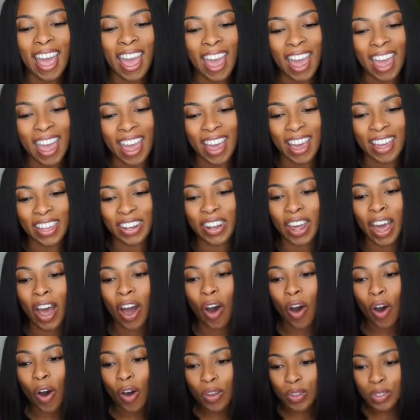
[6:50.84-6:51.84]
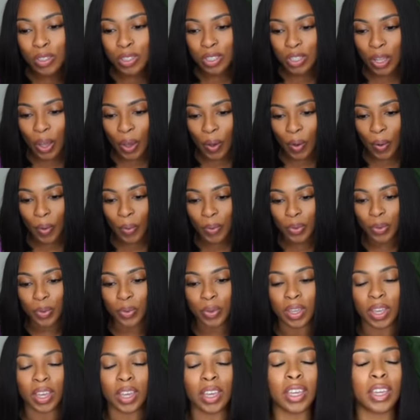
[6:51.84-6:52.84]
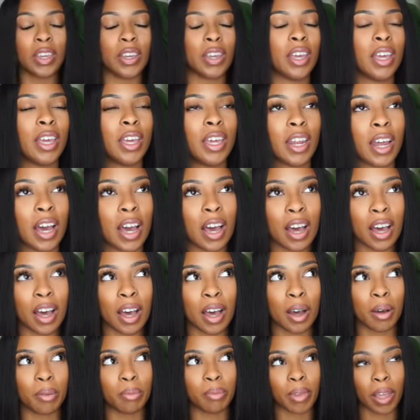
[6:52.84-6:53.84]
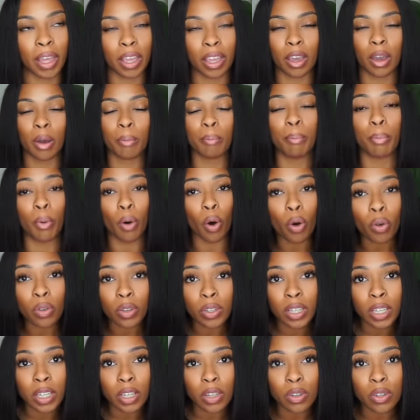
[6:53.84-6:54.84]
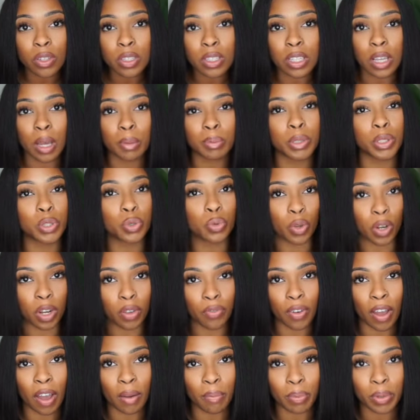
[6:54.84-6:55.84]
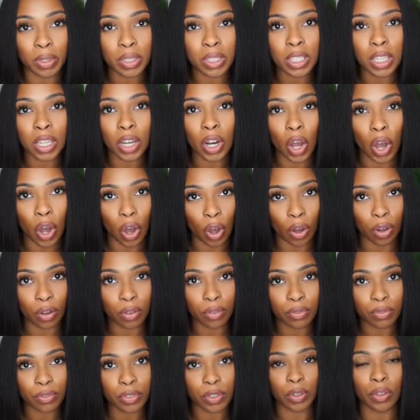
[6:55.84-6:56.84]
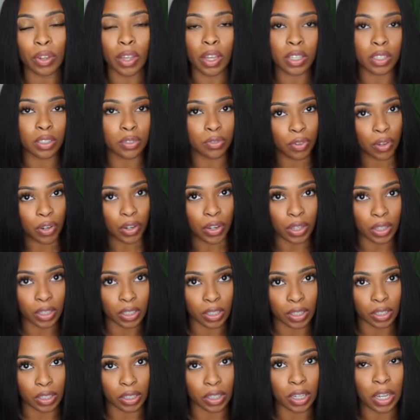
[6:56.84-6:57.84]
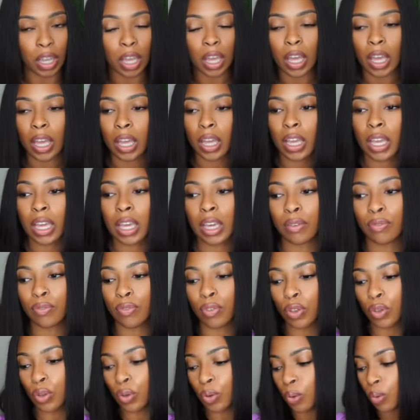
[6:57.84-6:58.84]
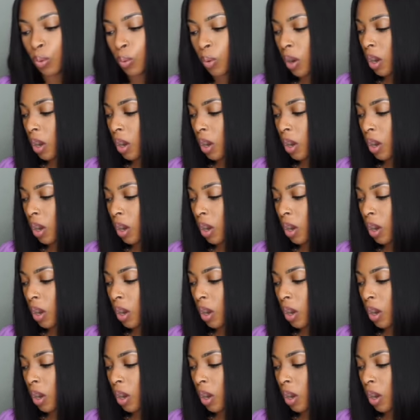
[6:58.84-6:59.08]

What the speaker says: And also you can get like bulk deals up to 25% off. So that's very good if you